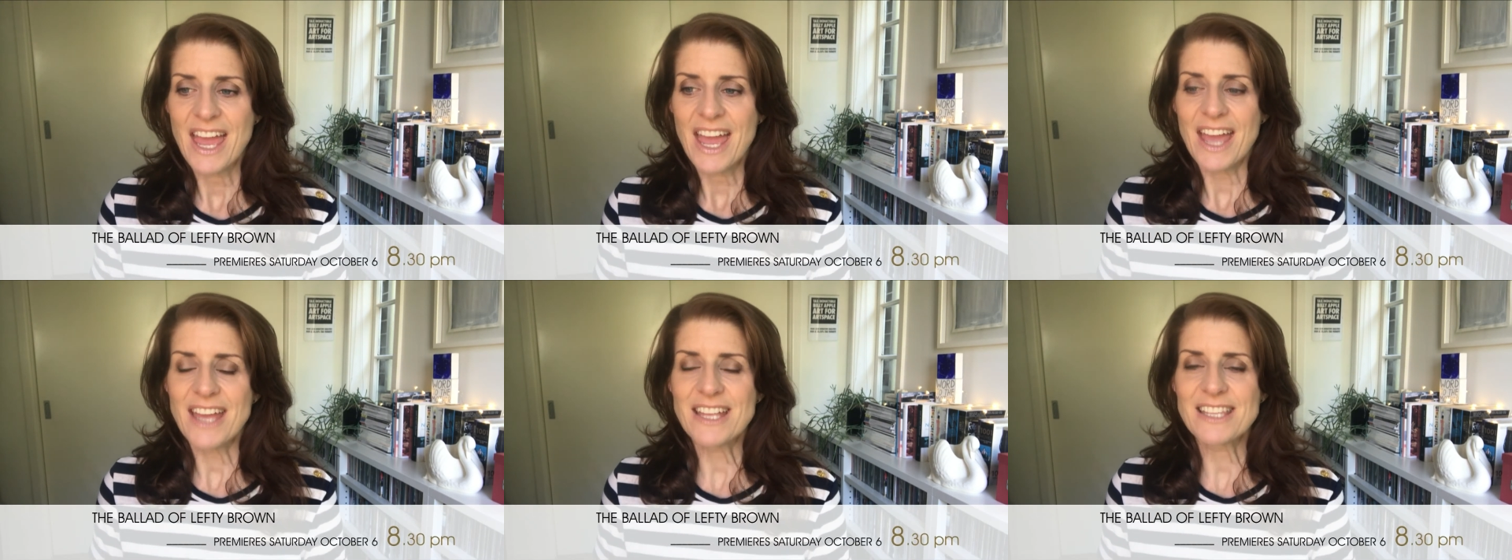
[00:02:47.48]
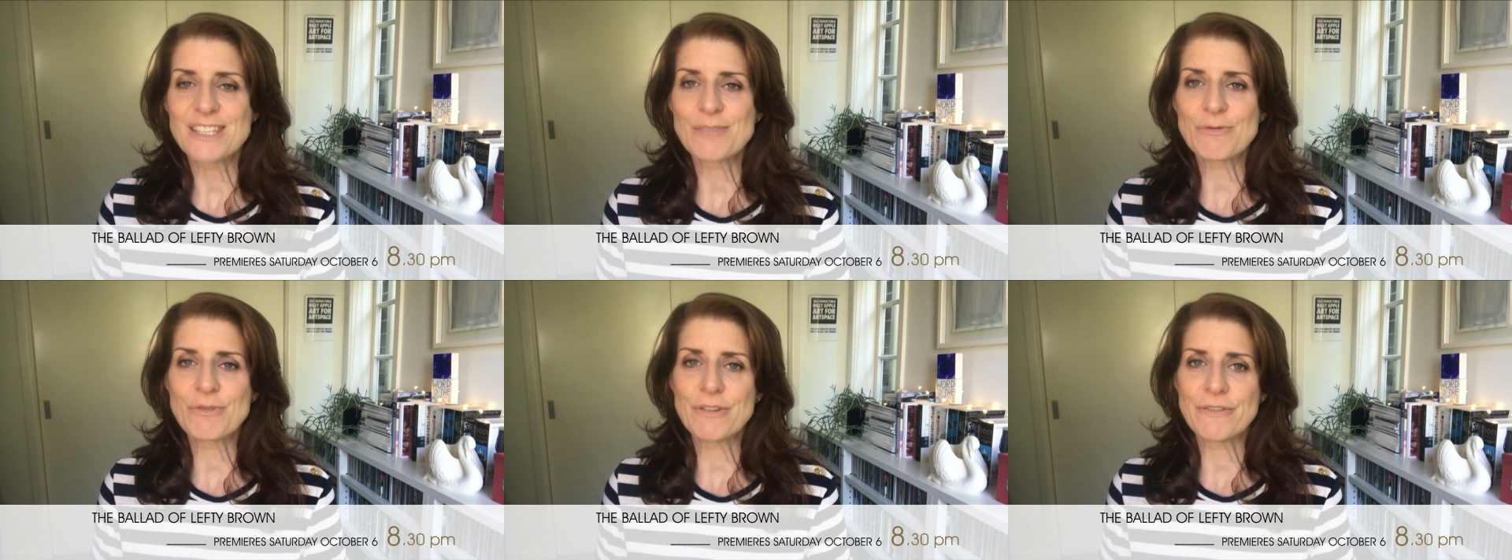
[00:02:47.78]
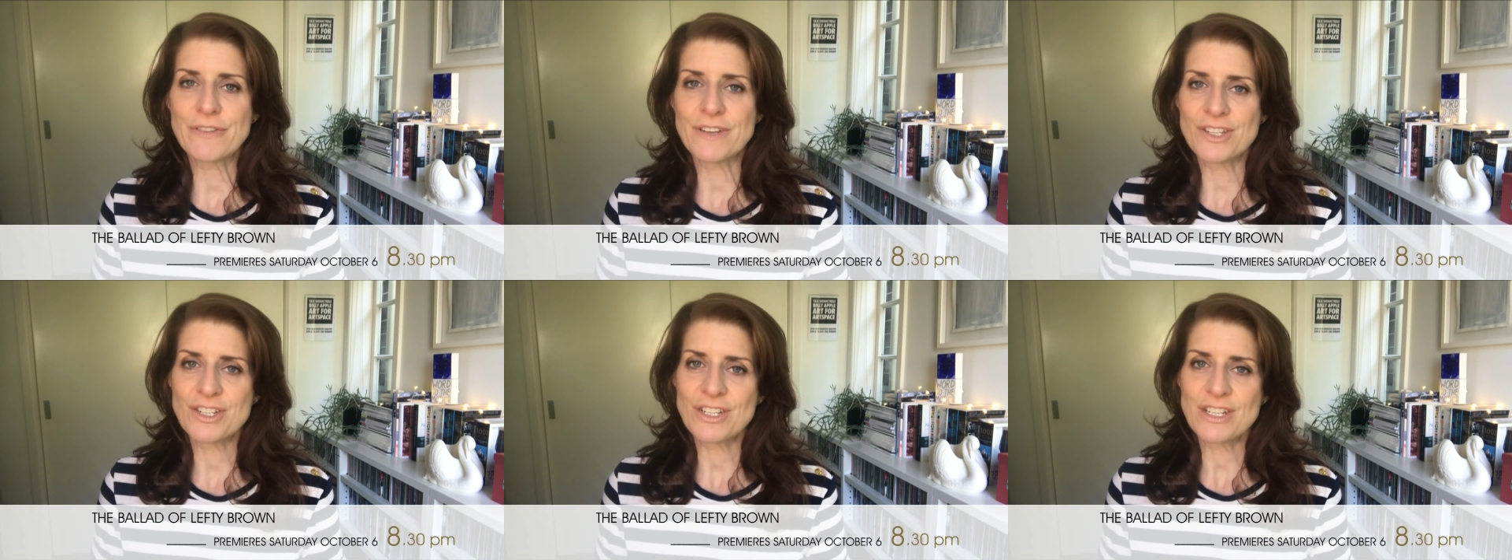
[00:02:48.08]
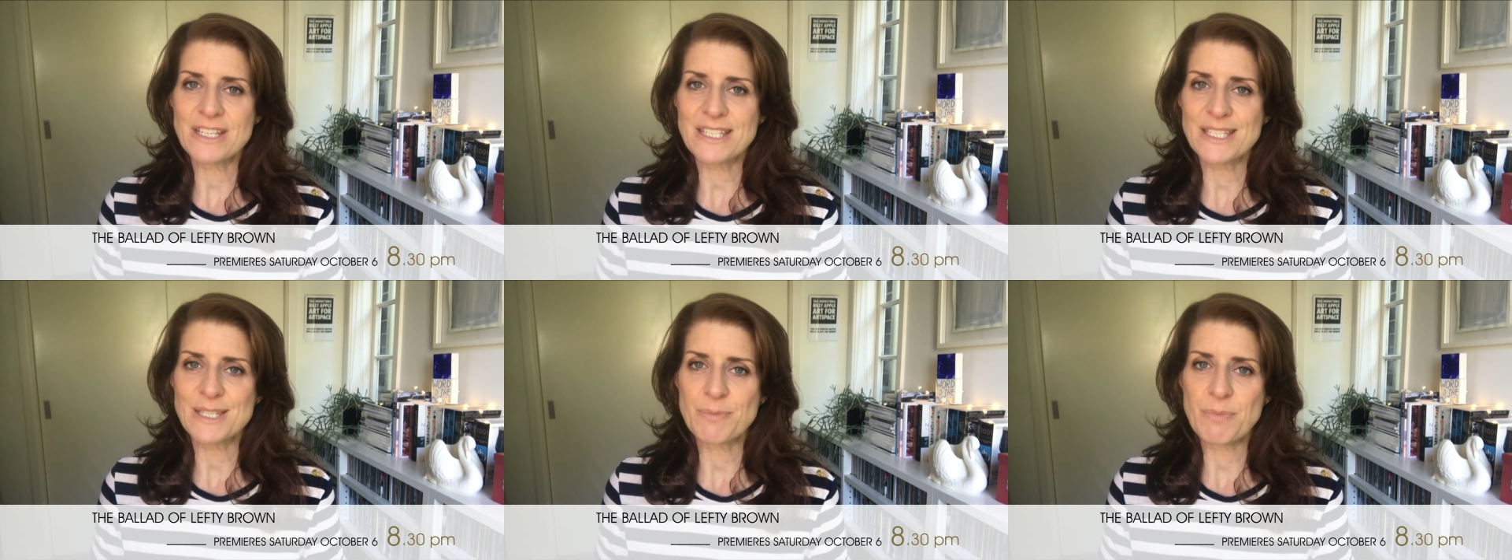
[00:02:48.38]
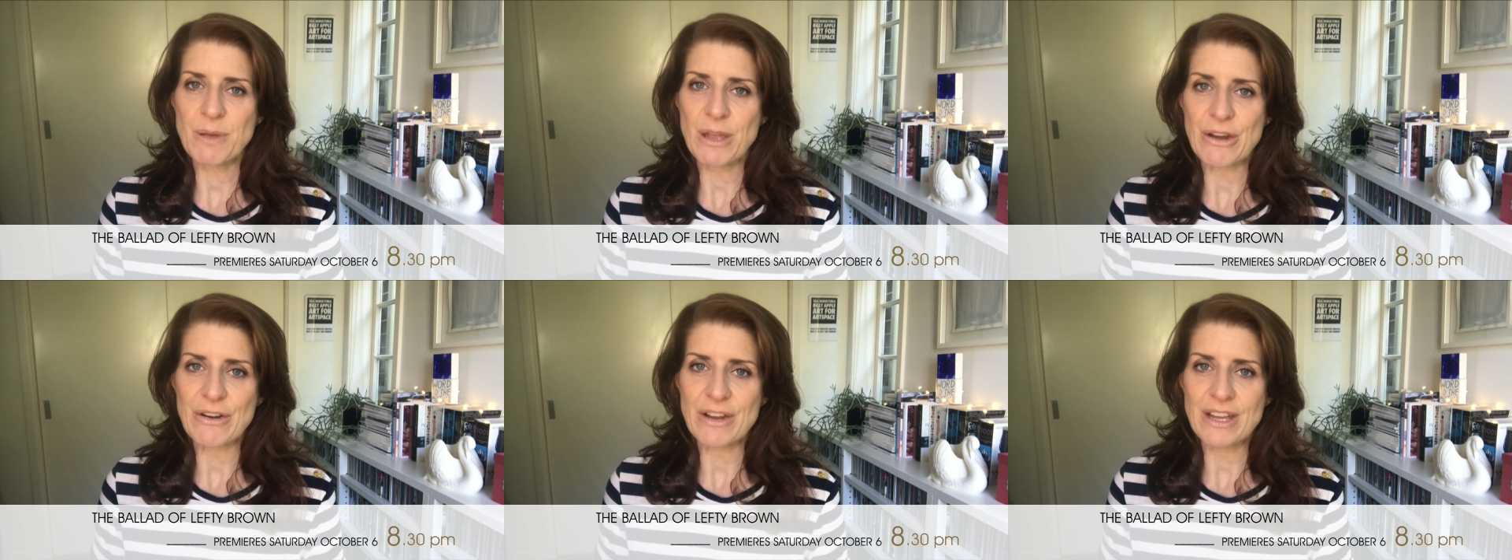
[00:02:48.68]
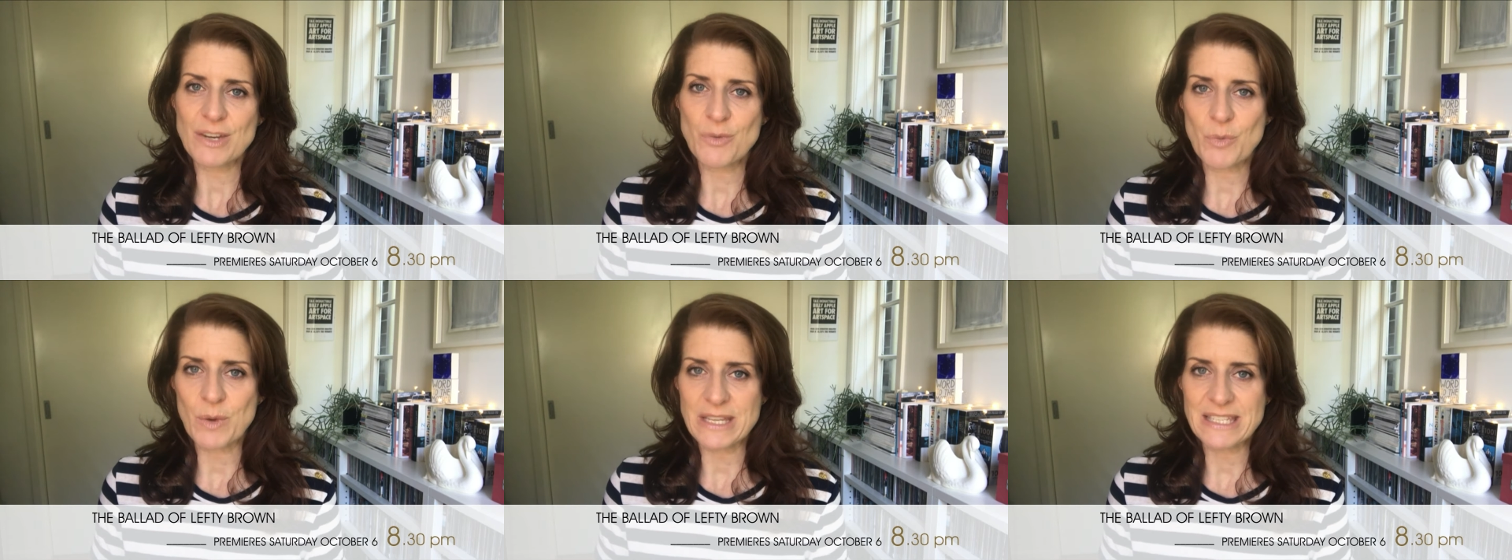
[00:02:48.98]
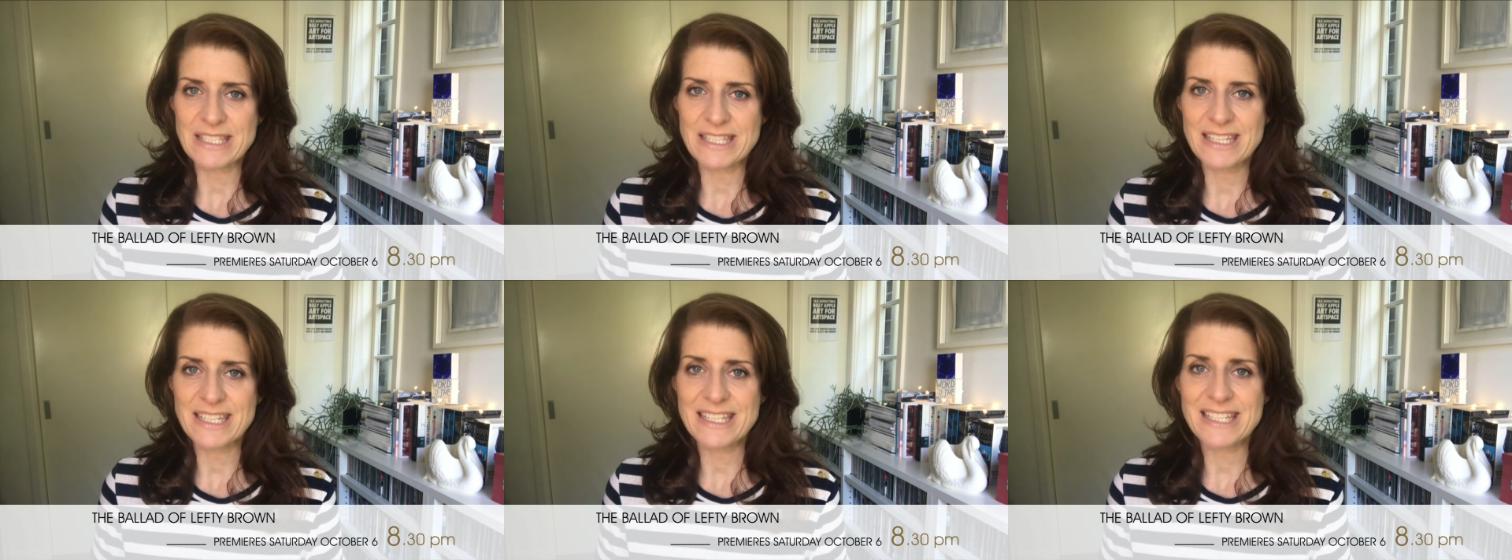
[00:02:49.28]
It's a revisionist period western.